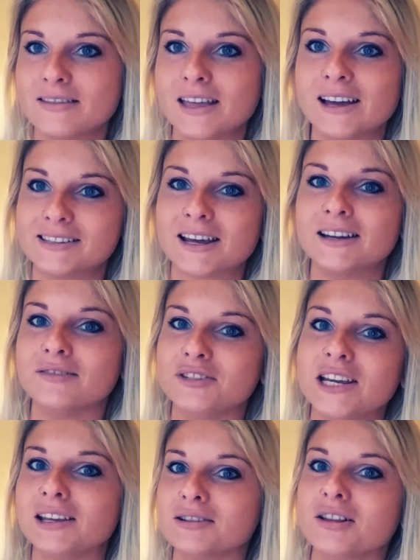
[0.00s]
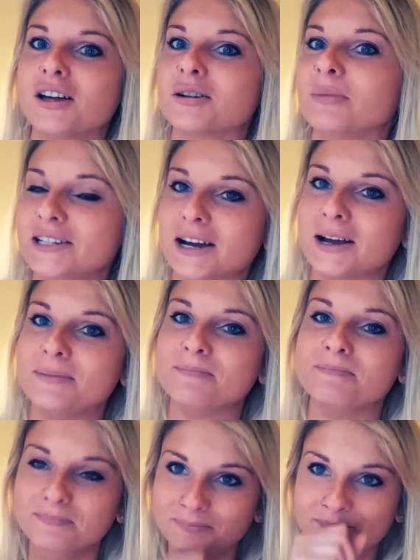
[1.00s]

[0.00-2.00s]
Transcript: that's kind of taken a lot of my time